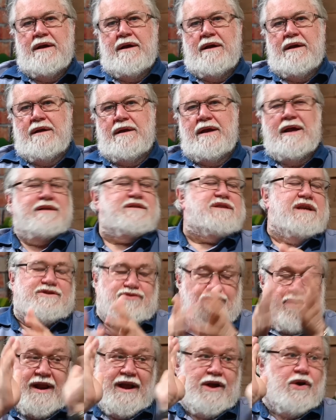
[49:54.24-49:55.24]
it's
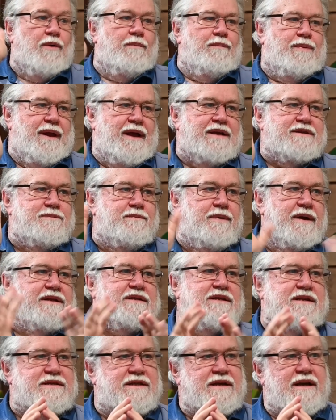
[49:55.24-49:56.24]
really complex, but
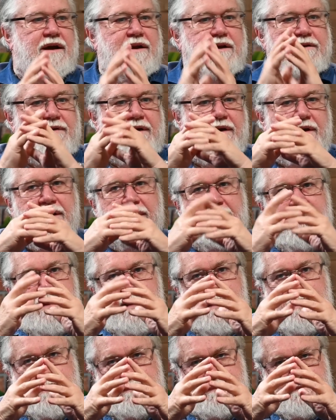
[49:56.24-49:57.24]
it's kind of a
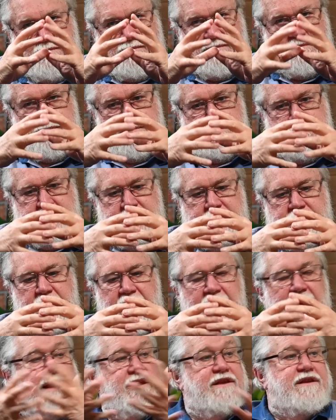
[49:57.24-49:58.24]

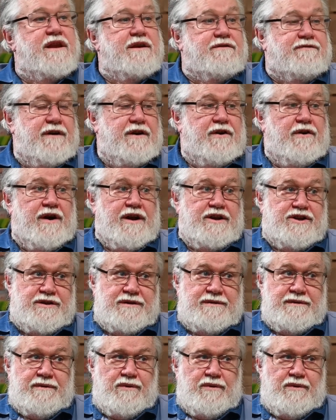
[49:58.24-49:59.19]
ethnic federation.